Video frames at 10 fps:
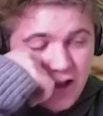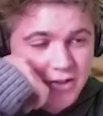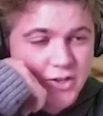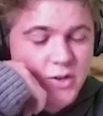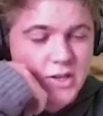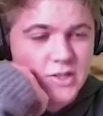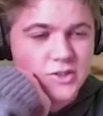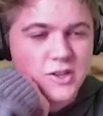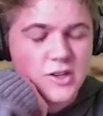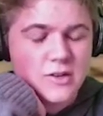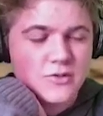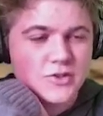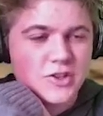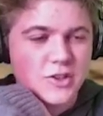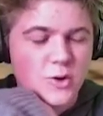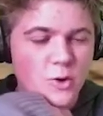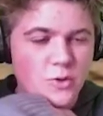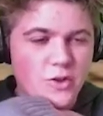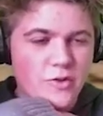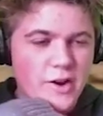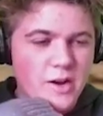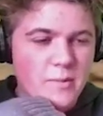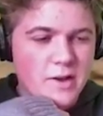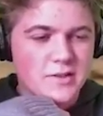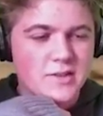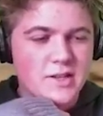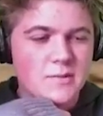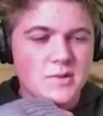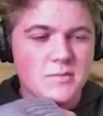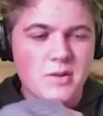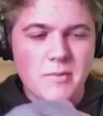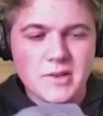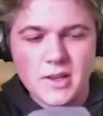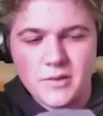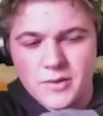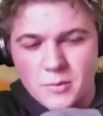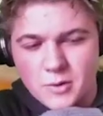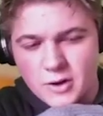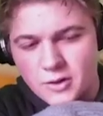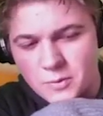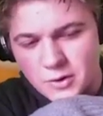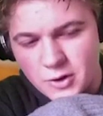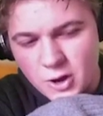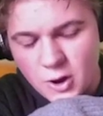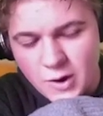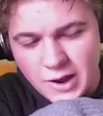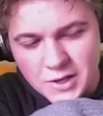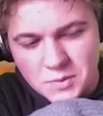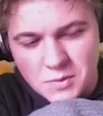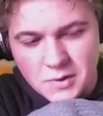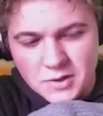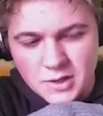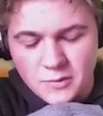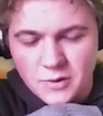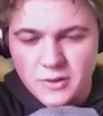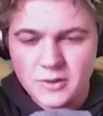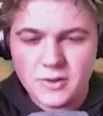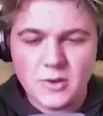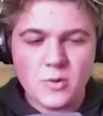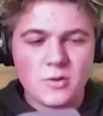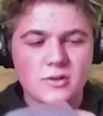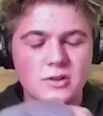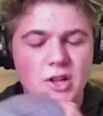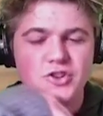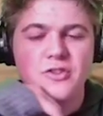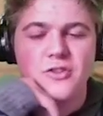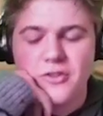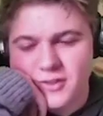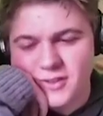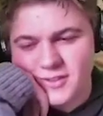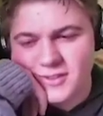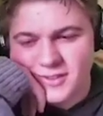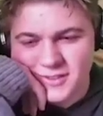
I so easily could have just ignored the randomized teams and put myself somewhere else, but no, I had to put myself with you legends.